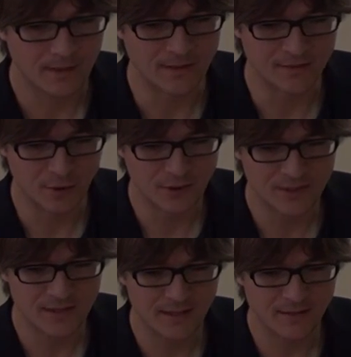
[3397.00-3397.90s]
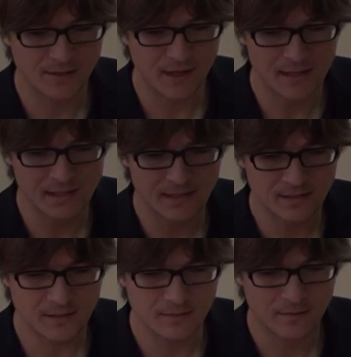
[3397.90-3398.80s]
it's
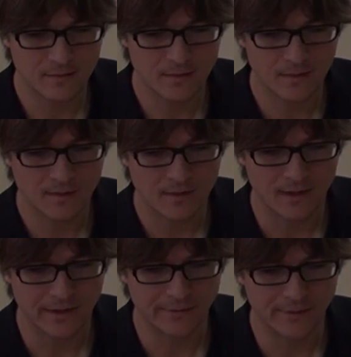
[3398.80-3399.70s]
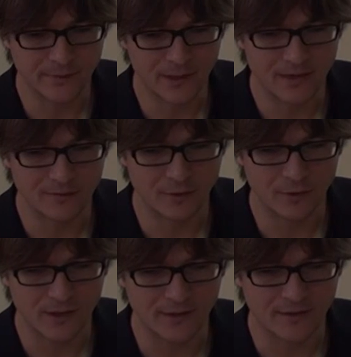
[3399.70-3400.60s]
non-standardized. And when we have a
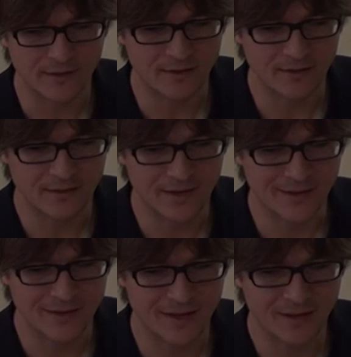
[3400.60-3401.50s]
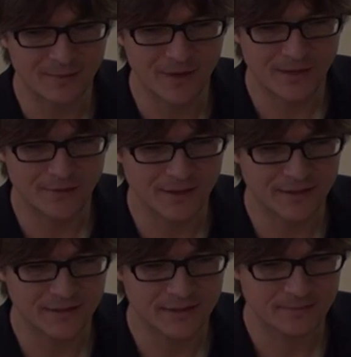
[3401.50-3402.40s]
look at the other
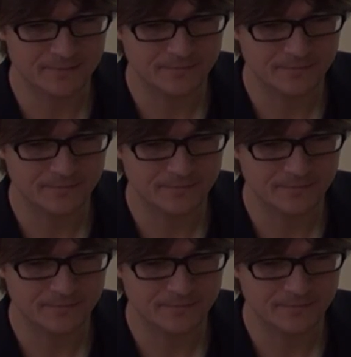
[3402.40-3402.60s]
matrix,